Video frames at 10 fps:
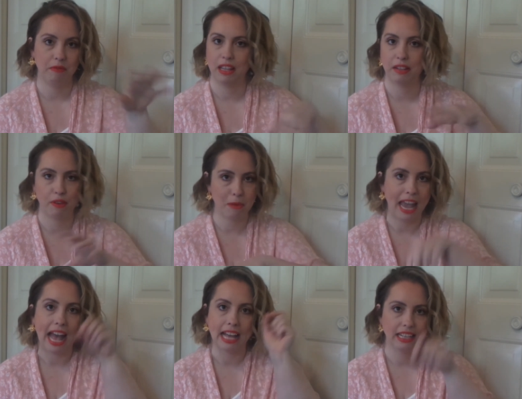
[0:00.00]
like from a
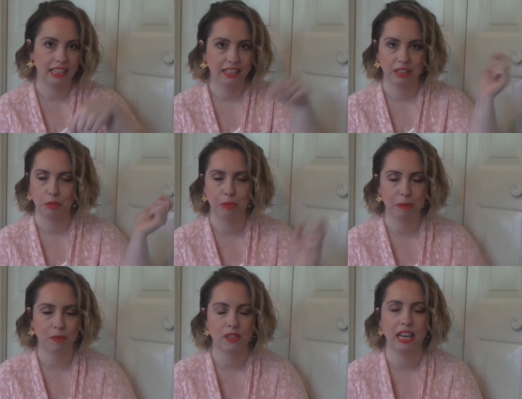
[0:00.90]
hat,
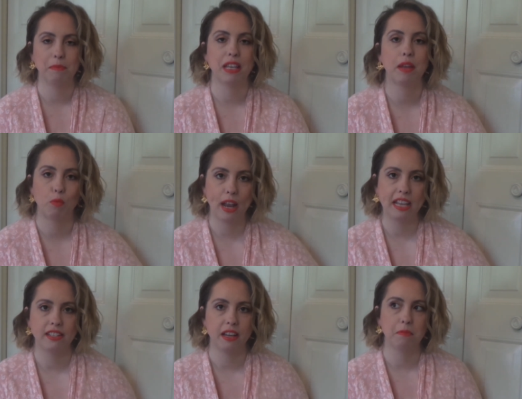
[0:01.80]
people's names at
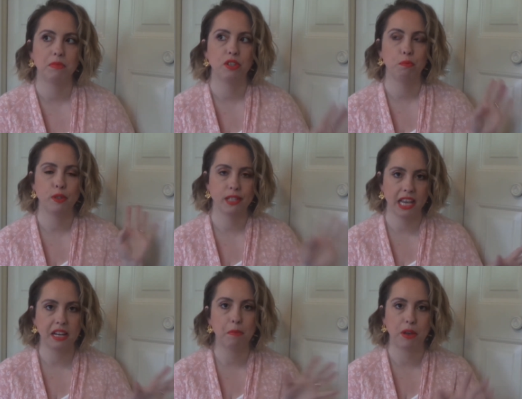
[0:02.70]
random to
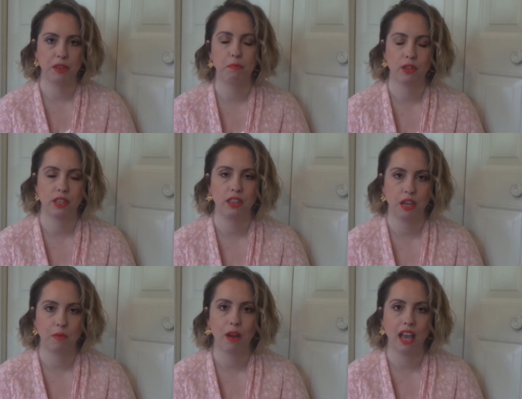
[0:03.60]
present about the book that
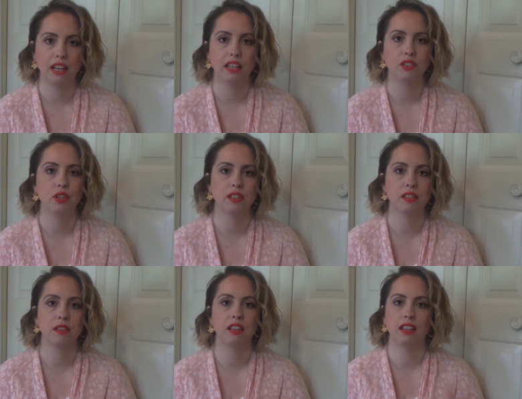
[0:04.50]
they read.
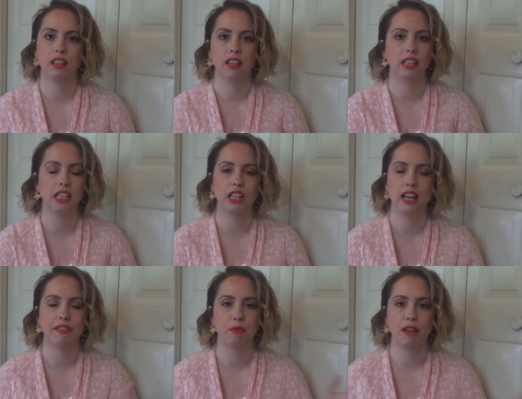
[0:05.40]
Just like you
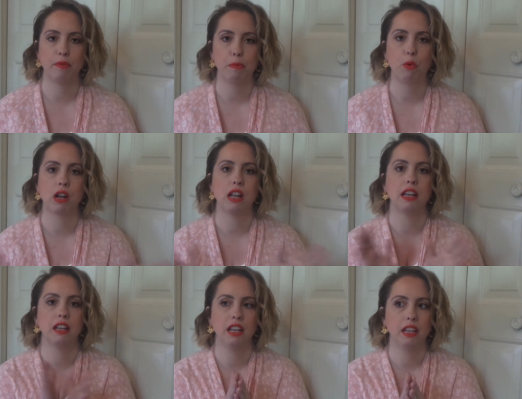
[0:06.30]
didn't have to write a report on
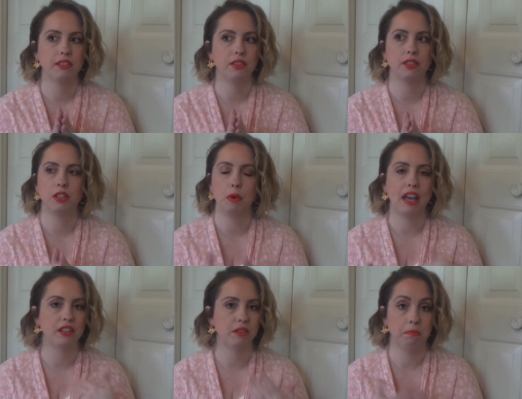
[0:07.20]
it. It's just you
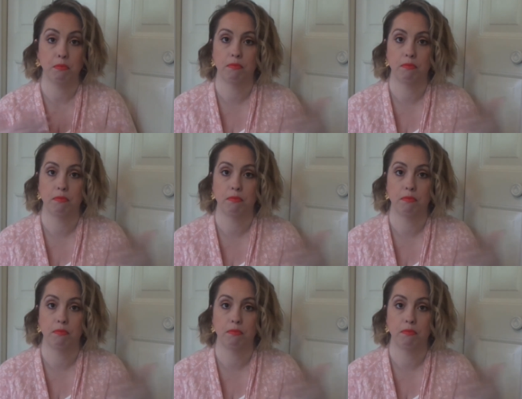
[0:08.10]
had to